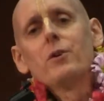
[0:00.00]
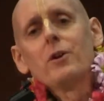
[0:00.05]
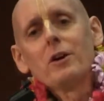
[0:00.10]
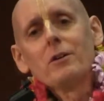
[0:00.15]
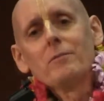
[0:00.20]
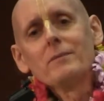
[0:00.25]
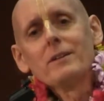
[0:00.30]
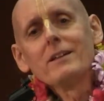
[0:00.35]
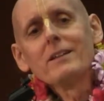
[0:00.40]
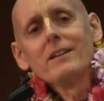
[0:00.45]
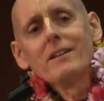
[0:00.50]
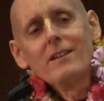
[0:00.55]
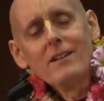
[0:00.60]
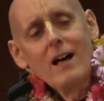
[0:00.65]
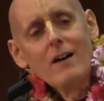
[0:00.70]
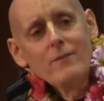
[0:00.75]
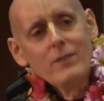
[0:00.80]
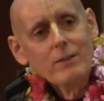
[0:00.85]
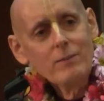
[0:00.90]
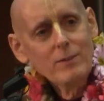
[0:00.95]
dormant,
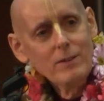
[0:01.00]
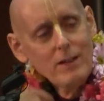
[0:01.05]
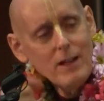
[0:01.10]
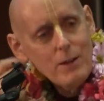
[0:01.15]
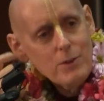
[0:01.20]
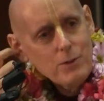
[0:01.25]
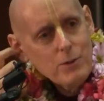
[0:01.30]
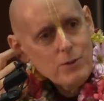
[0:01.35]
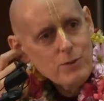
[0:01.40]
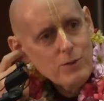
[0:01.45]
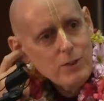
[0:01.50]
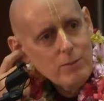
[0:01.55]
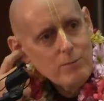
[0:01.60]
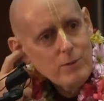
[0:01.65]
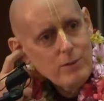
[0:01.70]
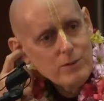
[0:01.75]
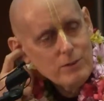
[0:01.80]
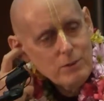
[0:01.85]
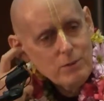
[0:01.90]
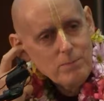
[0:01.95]
loving relationship
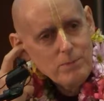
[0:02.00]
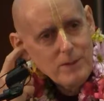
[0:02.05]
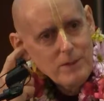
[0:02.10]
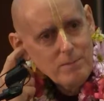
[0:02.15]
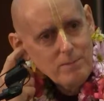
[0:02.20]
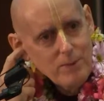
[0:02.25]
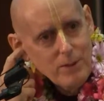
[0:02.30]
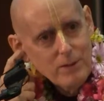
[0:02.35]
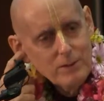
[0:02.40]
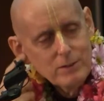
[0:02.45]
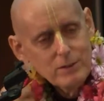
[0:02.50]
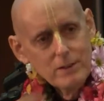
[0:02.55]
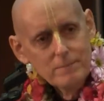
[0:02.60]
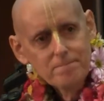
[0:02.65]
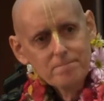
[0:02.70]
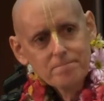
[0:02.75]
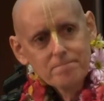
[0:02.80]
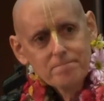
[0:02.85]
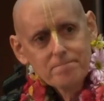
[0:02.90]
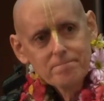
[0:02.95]
with the Supreme Person.
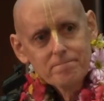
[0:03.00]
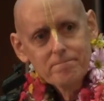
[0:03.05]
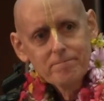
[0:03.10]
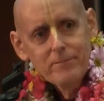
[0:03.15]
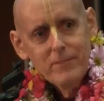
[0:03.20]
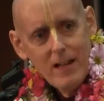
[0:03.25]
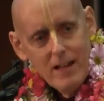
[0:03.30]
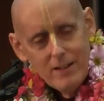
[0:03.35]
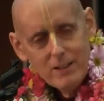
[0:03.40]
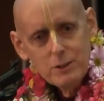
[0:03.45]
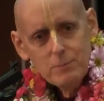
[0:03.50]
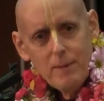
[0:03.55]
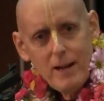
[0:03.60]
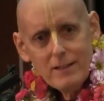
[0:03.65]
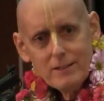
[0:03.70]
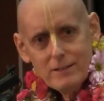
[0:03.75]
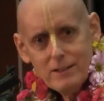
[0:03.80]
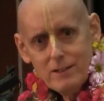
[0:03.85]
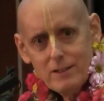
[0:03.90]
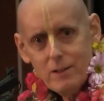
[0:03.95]
That is
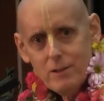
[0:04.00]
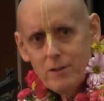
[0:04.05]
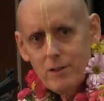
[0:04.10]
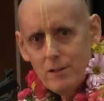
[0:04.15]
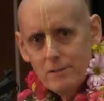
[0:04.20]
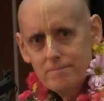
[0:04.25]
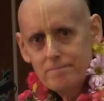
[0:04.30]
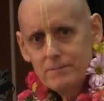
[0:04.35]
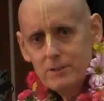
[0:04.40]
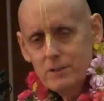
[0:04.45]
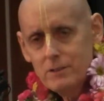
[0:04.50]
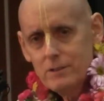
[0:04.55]
Bhakti Yoga.